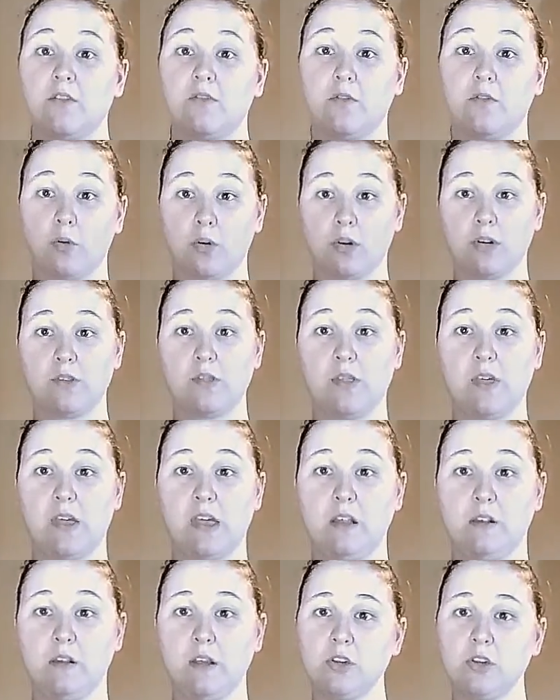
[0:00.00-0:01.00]
for
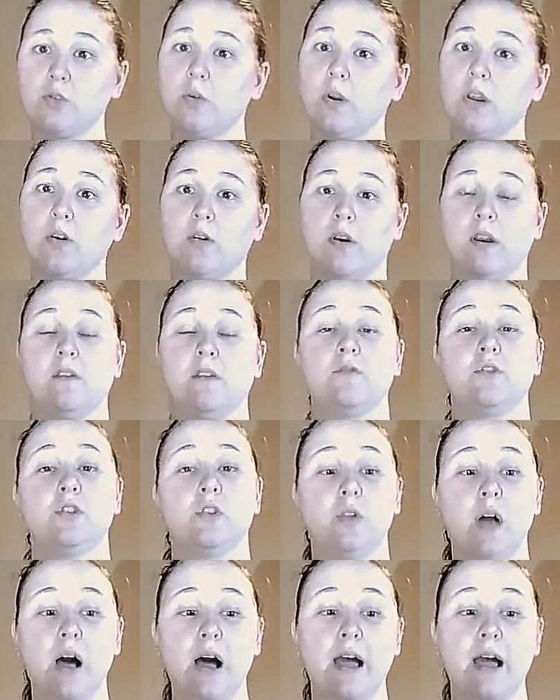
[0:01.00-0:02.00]
the LitJoy Crate of
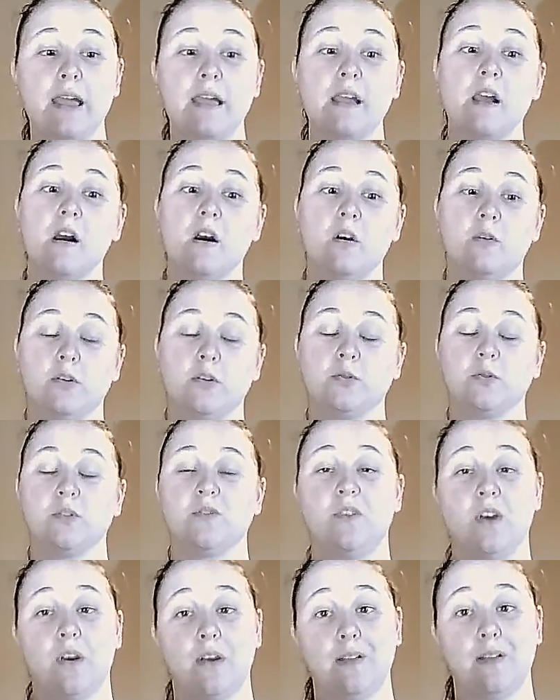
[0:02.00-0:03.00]
July, which was
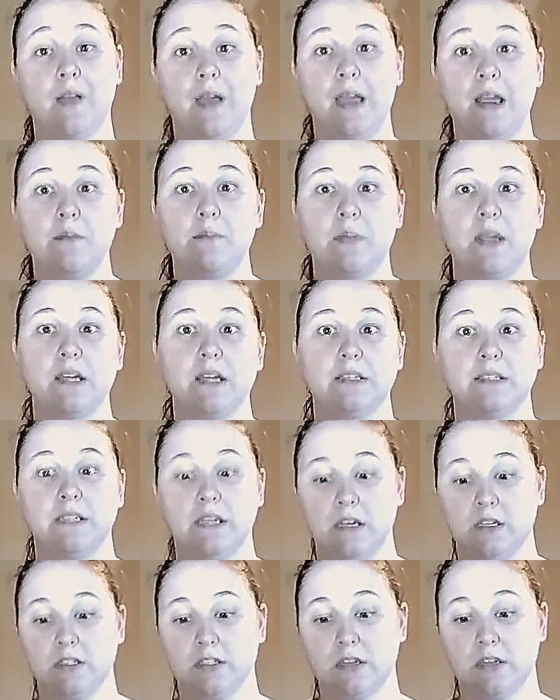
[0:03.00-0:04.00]
very late because
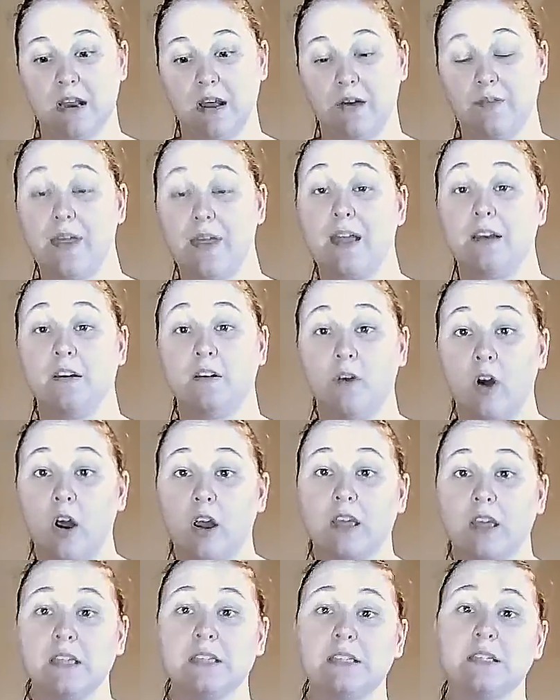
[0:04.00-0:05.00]
it is now the end of
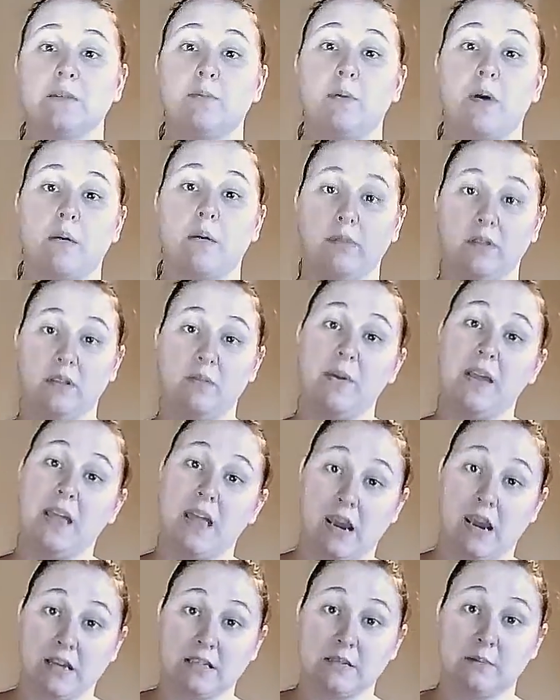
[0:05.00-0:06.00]
August, probably
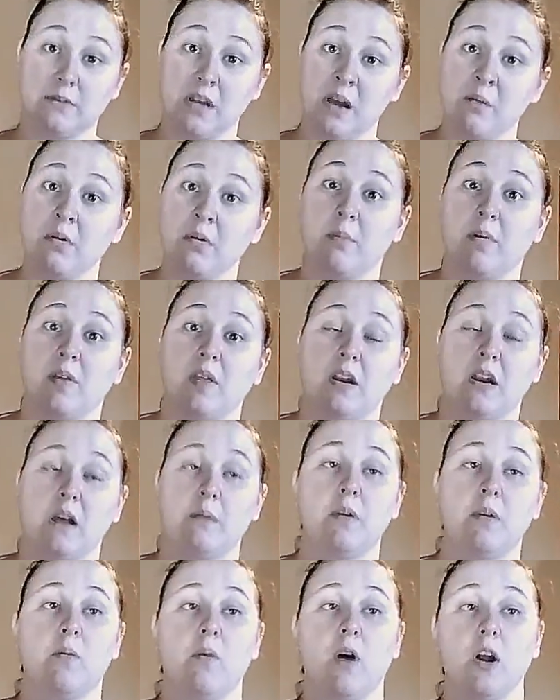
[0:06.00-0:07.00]
beginning September by the
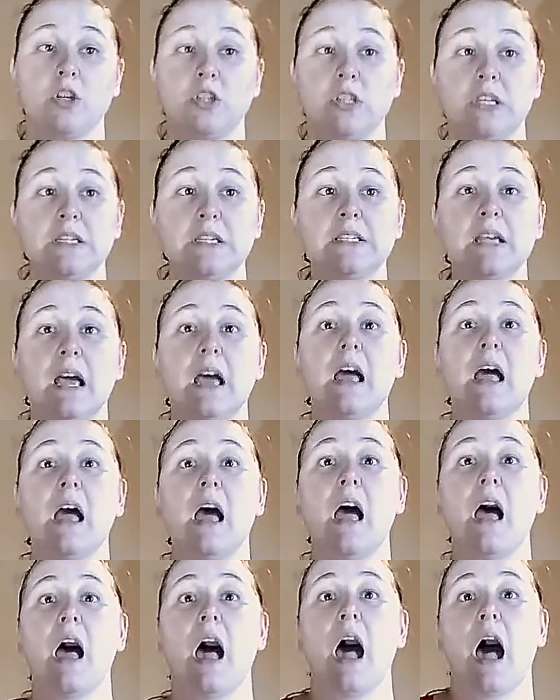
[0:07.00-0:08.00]
time you watch this,
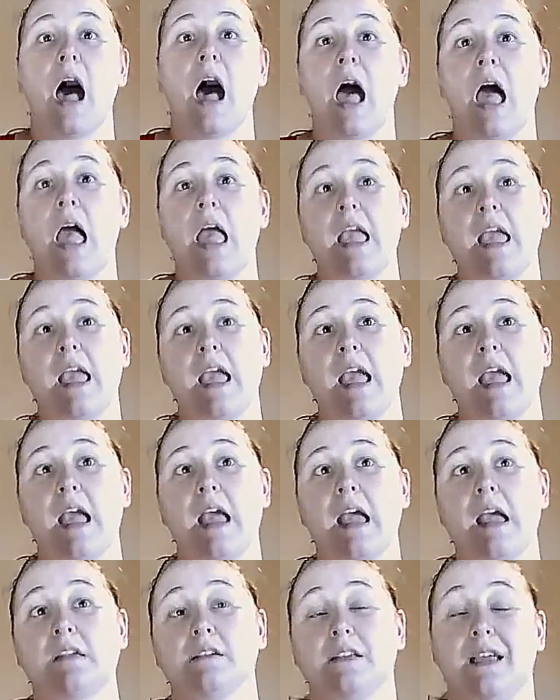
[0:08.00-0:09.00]

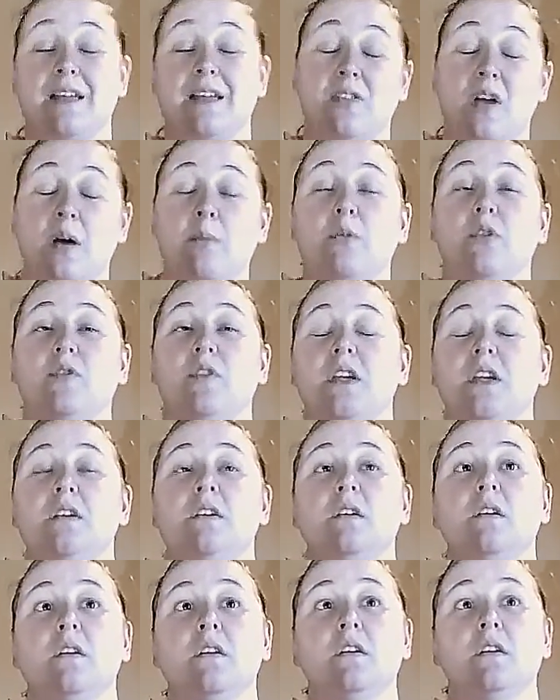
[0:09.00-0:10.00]
and, and that movie,
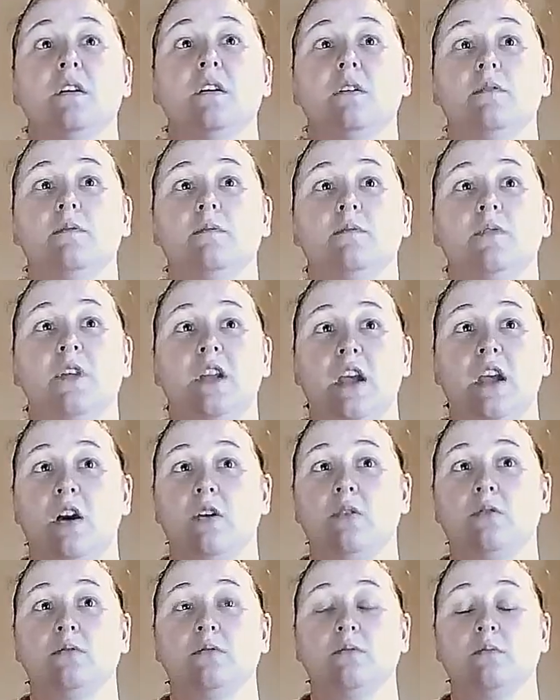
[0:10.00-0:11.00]

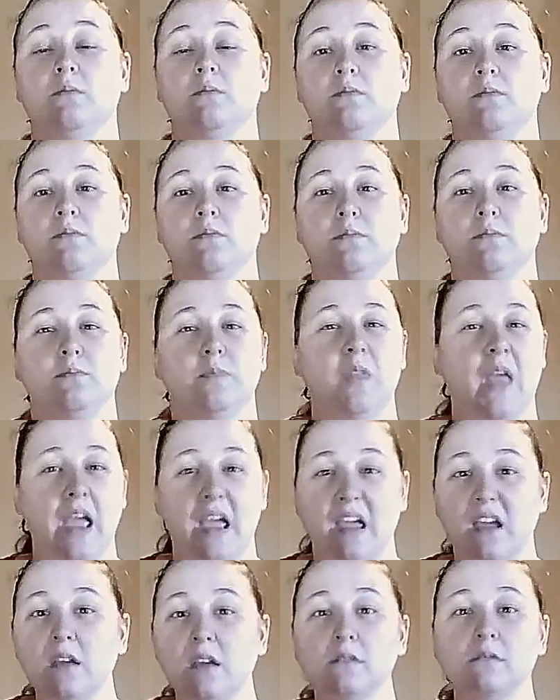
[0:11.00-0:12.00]
video,
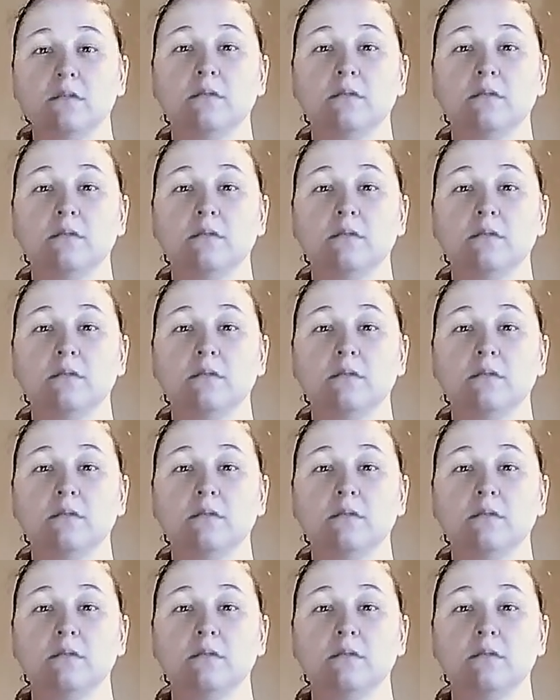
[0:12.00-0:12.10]
thing,